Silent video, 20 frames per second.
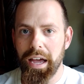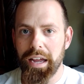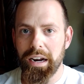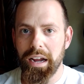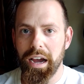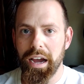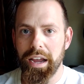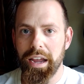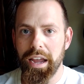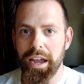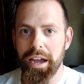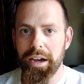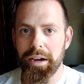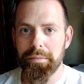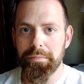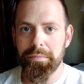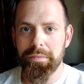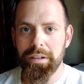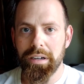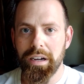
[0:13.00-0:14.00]
I
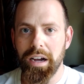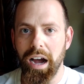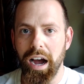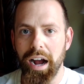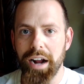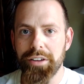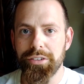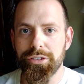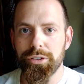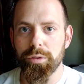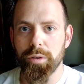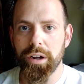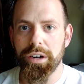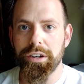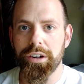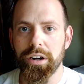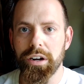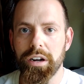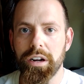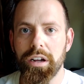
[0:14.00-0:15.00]
am, I
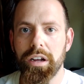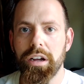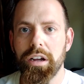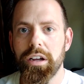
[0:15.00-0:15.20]
surrender.